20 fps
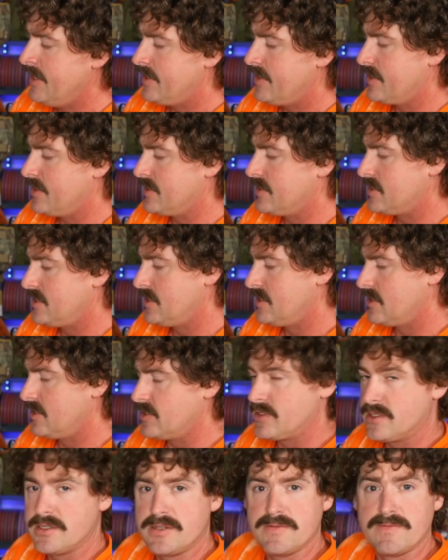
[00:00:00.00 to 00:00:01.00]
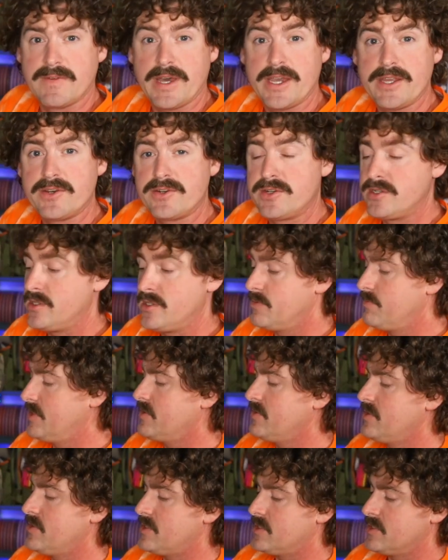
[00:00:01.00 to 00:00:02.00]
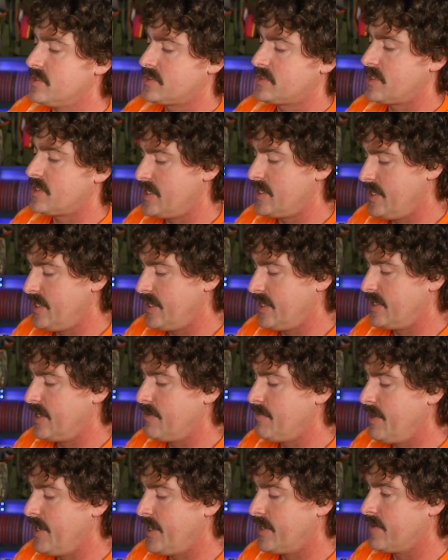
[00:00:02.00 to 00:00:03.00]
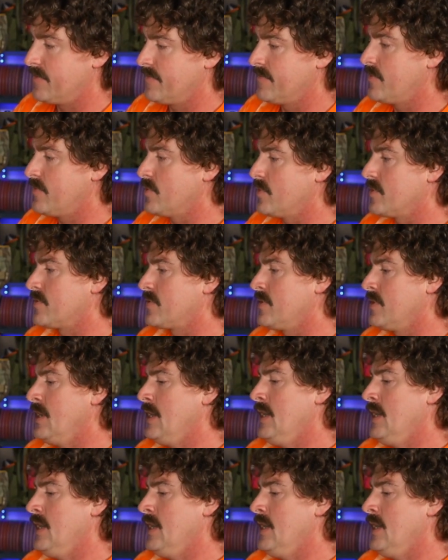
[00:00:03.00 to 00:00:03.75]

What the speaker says: You can see there's a divider in the middle. You can slide that guy back and forth.